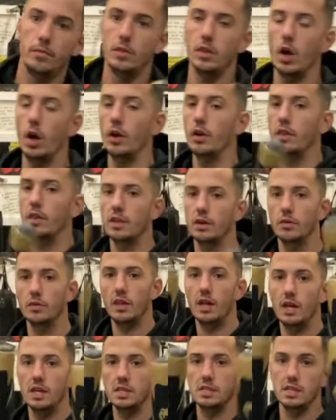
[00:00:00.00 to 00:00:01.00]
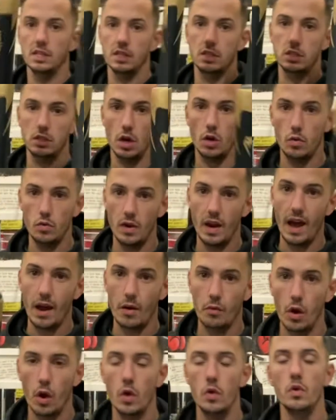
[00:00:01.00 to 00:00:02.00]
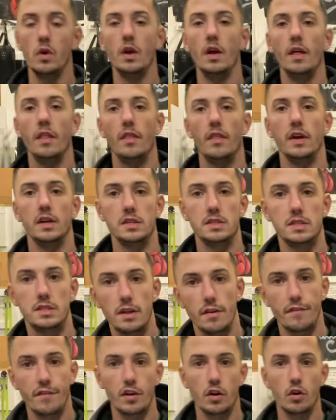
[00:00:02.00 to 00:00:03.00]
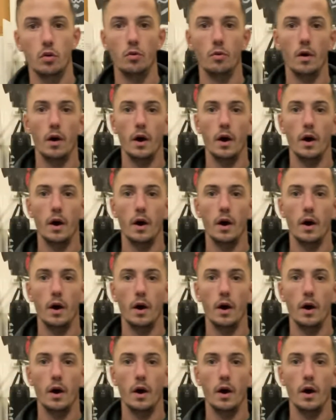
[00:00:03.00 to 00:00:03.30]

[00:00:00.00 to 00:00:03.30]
The only thing with it is it's so narrow that it's difficult